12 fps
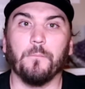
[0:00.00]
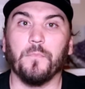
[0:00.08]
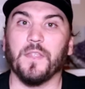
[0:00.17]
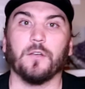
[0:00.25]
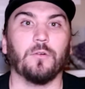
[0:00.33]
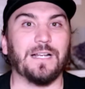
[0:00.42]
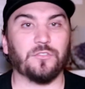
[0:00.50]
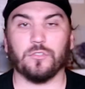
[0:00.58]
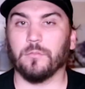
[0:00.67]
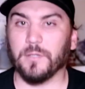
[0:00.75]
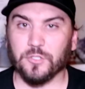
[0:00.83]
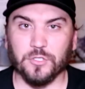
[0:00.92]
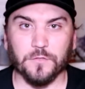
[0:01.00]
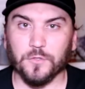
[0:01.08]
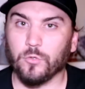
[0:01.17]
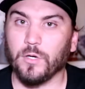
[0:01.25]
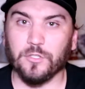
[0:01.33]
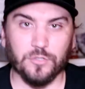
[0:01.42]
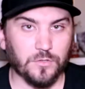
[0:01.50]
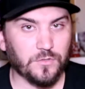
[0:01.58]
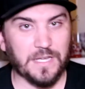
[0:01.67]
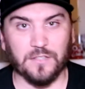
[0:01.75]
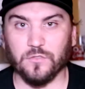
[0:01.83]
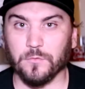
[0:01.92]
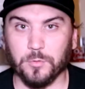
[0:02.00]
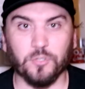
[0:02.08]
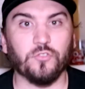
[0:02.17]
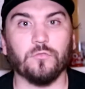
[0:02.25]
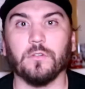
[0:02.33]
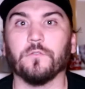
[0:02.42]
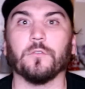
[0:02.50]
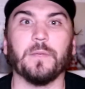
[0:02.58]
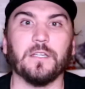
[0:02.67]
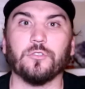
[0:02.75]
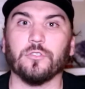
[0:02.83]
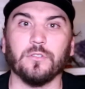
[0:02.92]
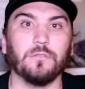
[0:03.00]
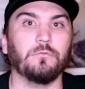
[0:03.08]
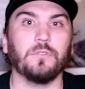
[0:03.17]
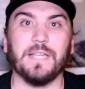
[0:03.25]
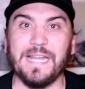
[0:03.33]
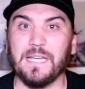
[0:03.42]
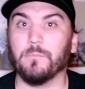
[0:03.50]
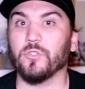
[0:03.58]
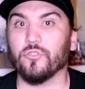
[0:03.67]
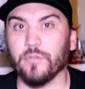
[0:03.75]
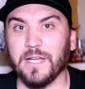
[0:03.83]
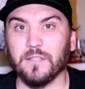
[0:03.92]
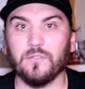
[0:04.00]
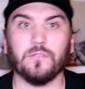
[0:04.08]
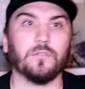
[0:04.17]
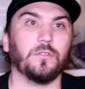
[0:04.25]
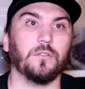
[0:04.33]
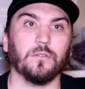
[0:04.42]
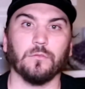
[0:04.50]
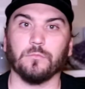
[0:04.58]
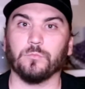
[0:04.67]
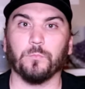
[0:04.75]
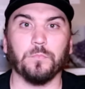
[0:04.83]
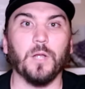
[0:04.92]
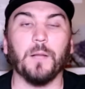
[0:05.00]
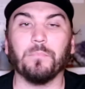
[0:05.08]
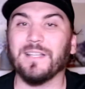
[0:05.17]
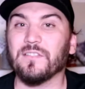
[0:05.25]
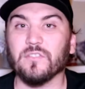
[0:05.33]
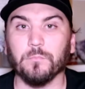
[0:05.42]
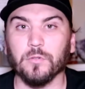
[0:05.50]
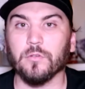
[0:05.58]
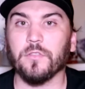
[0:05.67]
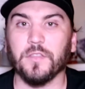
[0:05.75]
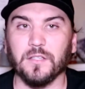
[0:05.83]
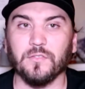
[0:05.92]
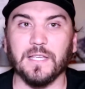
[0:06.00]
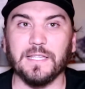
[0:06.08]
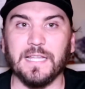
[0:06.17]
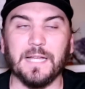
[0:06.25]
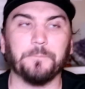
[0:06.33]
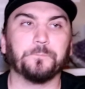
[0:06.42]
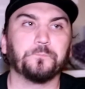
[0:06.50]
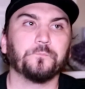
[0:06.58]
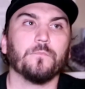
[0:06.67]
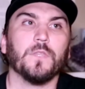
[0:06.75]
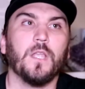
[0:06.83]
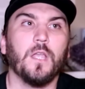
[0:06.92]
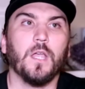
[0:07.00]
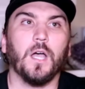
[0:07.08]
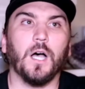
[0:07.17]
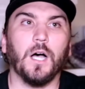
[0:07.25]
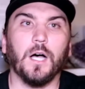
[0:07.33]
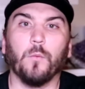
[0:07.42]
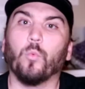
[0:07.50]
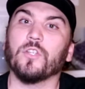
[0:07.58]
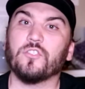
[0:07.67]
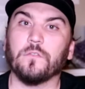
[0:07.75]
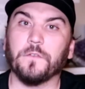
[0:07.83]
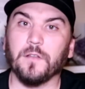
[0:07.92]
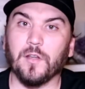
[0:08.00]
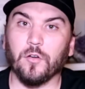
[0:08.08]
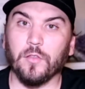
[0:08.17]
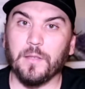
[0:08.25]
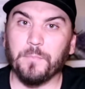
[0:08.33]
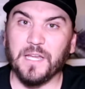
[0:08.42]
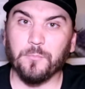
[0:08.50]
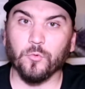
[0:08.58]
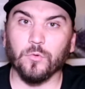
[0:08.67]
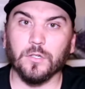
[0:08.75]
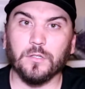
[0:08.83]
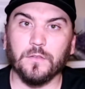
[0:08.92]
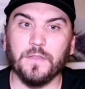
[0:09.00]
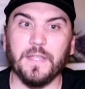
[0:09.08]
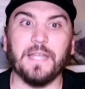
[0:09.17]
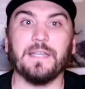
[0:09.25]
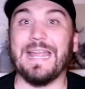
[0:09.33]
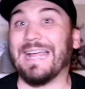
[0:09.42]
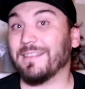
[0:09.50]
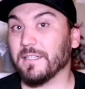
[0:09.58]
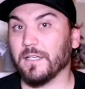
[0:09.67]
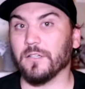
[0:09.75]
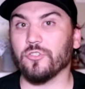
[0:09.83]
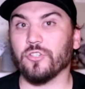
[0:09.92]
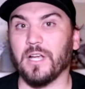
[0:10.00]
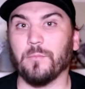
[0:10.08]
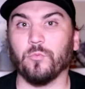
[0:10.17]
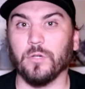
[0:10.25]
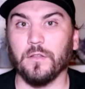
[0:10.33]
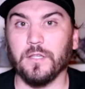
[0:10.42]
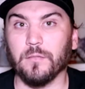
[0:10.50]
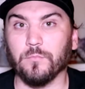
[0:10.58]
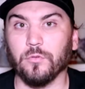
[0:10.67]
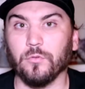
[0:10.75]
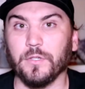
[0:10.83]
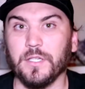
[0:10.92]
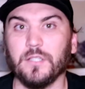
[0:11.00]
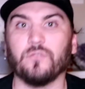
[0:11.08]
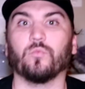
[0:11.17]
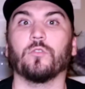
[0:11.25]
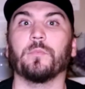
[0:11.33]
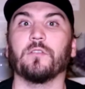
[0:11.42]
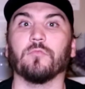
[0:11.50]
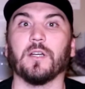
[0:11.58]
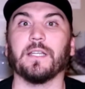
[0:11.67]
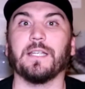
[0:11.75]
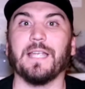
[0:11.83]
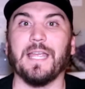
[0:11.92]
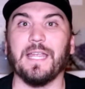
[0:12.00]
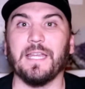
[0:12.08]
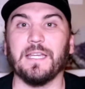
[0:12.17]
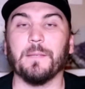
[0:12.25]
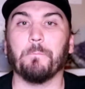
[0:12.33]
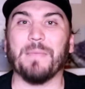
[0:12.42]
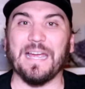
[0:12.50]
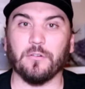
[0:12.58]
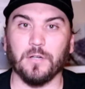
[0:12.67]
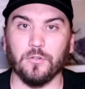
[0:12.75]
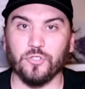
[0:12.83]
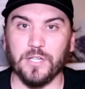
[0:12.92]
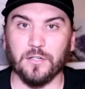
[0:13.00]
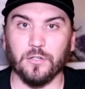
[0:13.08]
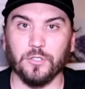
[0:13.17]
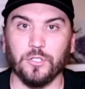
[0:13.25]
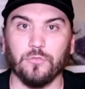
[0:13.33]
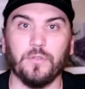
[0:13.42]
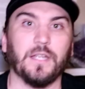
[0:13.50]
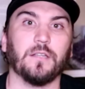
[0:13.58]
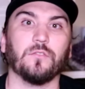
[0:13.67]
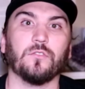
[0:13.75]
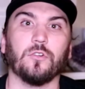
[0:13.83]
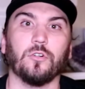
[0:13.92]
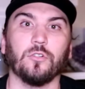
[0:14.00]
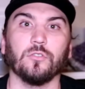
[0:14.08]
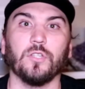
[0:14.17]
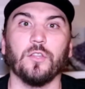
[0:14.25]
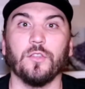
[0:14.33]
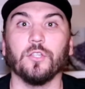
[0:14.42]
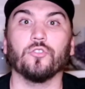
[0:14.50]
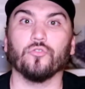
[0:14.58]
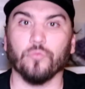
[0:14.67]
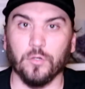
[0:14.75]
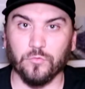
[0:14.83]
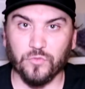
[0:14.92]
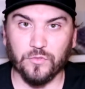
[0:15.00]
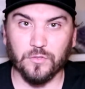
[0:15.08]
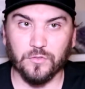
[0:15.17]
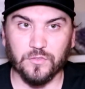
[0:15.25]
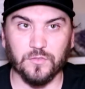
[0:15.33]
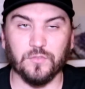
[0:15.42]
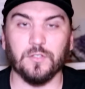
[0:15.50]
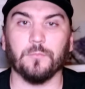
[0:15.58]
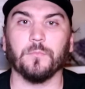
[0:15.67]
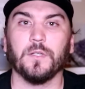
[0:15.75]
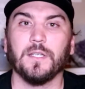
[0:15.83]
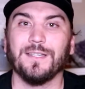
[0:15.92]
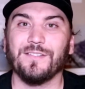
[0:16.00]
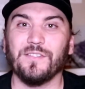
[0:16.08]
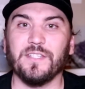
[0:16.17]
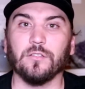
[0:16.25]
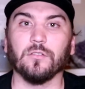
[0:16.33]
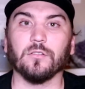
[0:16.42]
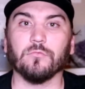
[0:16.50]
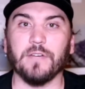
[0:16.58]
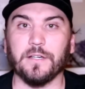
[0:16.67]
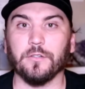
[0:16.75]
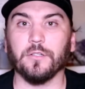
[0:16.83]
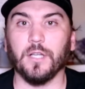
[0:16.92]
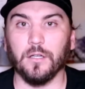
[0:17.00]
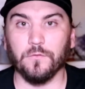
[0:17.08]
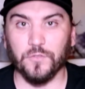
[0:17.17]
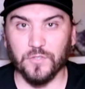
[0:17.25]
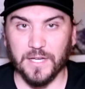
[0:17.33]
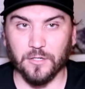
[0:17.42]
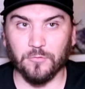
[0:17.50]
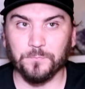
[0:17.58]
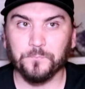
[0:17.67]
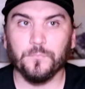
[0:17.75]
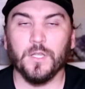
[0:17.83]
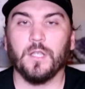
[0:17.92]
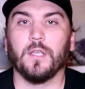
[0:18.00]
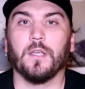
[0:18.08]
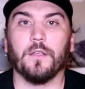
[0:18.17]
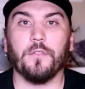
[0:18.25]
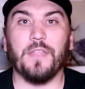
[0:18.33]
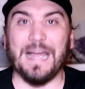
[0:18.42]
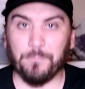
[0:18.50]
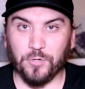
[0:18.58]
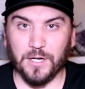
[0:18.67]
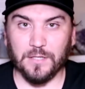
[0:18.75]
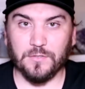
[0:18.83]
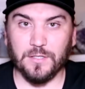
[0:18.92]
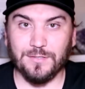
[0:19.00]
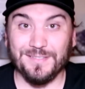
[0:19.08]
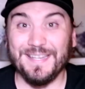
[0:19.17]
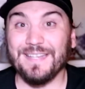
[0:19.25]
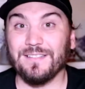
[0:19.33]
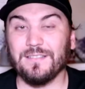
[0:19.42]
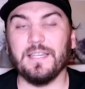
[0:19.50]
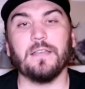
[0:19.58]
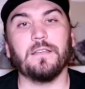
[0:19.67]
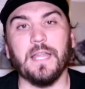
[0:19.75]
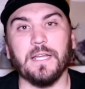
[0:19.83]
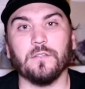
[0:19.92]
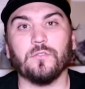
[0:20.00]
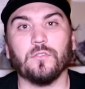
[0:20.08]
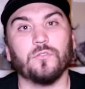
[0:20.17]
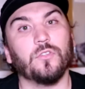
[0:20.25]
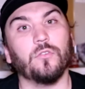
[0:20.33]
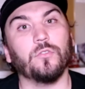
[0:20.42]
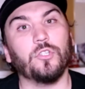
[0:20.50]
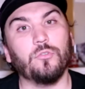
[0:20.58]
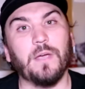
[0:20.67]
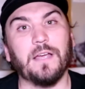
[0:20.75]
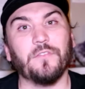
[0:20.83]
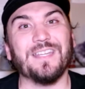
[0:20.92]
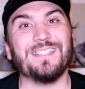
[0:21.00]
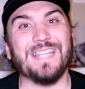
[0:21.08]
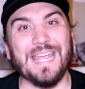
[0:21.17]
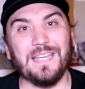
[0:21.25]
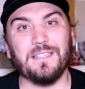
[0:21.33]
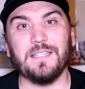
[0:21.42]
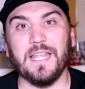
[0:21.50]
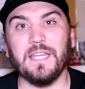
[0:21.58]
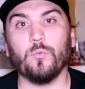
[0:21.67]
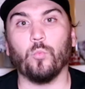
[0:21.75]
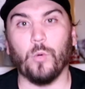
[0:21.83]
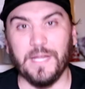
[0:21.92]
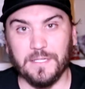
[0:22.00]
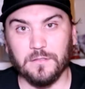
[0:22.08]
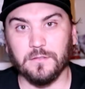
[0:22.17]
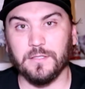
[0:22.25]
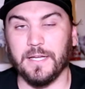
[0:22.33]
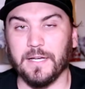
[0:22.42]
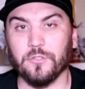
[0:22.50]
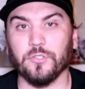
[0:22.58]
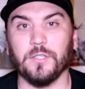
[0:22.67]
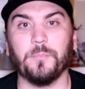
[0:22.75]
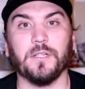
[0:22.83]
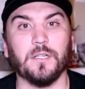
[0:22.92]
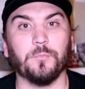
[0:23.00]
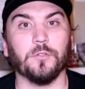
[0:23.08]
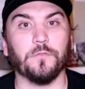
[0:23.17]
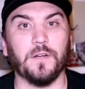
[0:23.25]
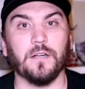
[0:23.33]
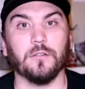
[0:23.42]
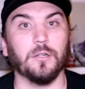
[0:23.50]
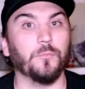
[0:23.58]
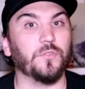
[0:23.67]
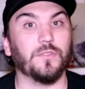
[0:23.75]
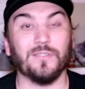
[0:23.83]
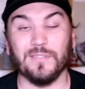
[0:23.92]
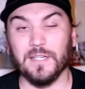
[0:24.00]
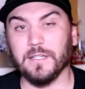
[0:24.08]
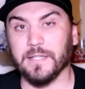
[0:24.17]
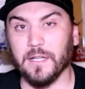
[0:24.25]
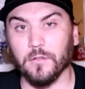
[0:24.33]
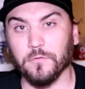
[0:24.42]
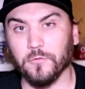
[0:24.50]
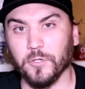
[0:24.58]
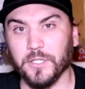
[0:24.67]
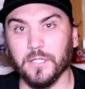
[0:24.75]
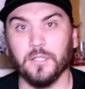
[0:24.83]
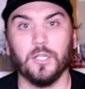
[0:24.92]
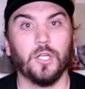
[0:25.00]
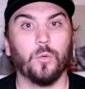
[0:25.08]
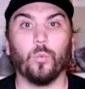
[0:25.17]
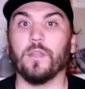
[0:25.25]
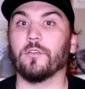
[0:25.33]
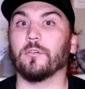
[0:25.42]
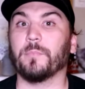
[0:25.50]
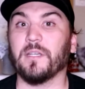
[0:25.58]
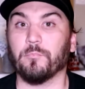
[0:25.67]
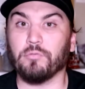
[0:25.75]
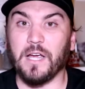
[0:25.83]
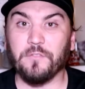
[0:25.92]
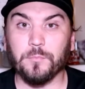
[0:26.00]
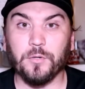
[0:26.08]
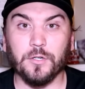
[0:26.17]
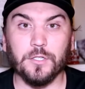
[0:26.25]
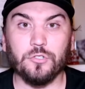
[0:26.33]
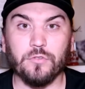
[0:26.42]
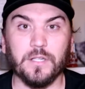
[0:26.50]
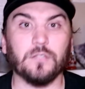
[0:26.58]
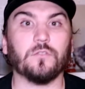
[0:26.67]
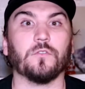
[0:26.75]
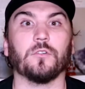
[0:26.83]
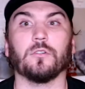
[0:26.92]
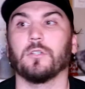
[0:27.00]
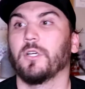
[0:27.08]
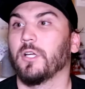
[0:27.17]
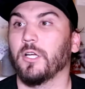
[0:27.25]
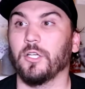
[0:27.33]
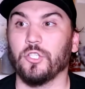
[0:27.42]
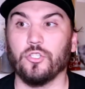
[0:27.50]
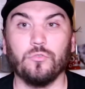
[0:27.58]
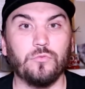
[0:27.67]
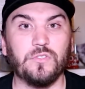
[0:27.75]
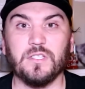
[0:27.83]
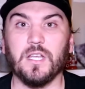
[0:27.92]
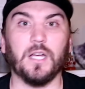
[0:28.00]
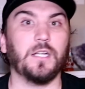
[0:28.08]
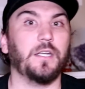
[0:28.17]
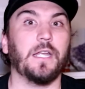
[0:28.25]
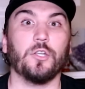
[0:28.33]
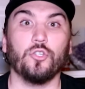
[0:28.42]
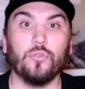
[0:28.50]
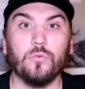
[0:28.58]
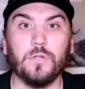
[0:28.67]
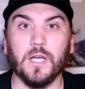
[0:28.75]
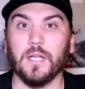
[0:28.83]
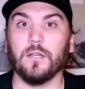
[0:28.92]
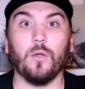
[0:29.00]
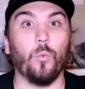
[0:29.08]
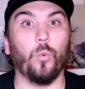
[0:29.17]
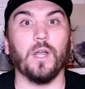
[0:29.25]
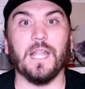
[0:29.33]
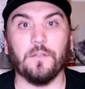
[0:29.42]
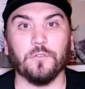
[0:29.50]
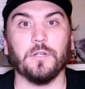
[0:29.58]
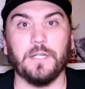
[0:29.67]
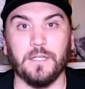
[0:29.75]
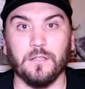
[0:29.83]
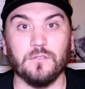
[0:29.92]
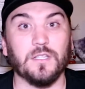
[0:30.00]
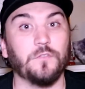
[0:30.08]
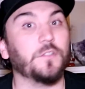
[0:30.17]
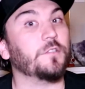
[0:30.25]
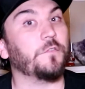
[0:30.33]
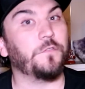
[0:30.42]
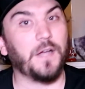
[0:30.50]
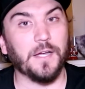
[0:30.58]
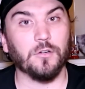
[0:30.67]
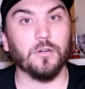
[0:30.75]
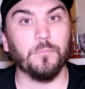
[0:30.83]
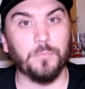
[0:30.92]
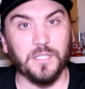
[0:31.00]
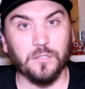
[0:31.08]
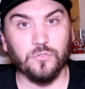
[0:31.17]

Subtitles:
It'll ask you a bunch of different questions, ask for personal information, name, address, place of birth, things like that. Once you fill out all that paperwork, then at the gun shop, one of the employees will be running a background check on you. That is called the DROS system, Dealer Record of Sale. That process takes 10 days, so you have a 10-day wait to actually pick up your firearms. In the state of California, whether it be a private party transfer, a used gun, a new gun, whatever it is, if it's a firearm being